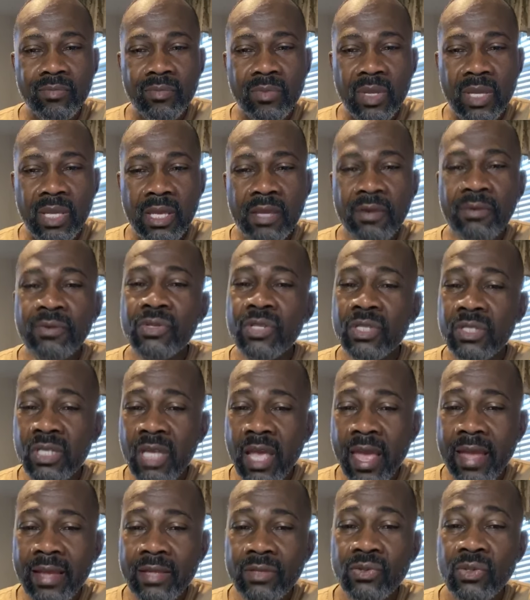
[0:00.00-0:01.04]
Here is the
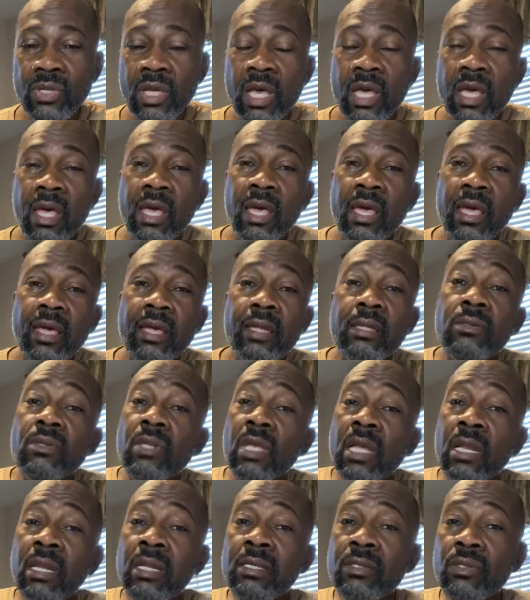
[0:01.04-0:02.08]
text. It is
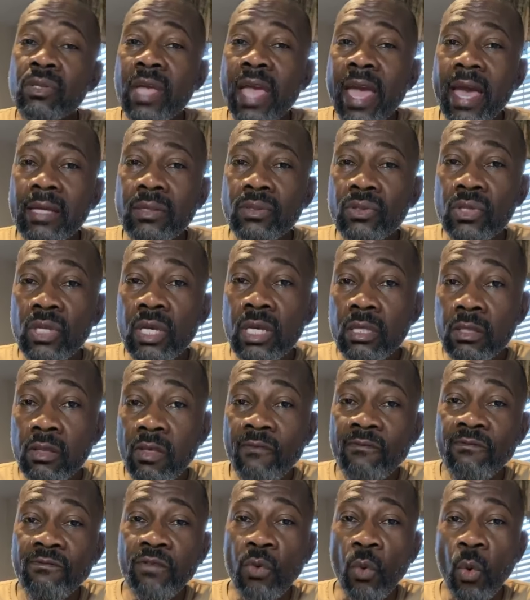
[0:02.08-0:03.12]
Ecclesiastes
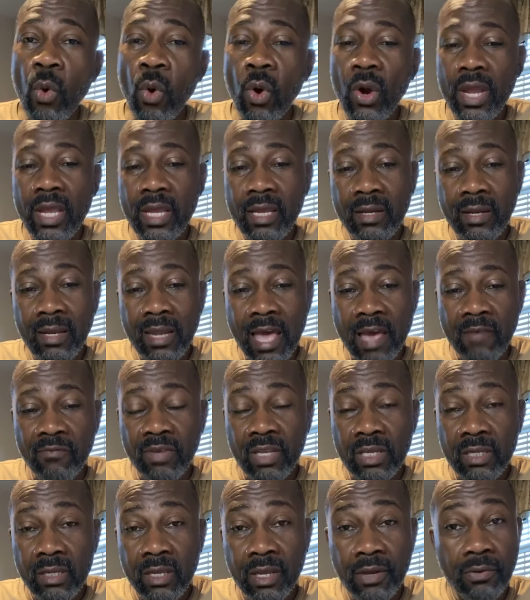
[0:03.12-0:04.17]

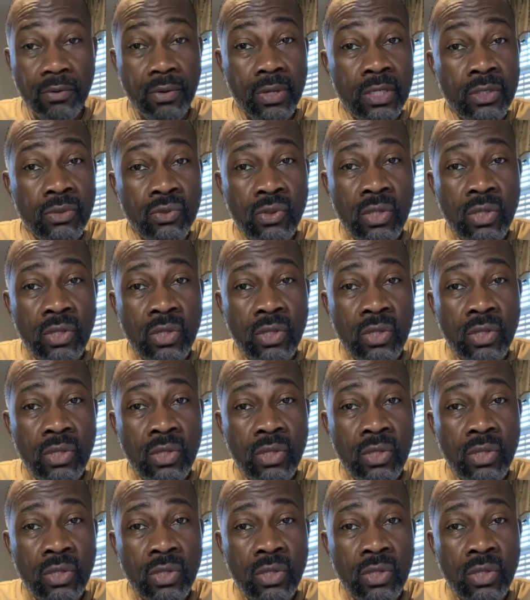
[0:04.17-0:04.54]
4:11. Here is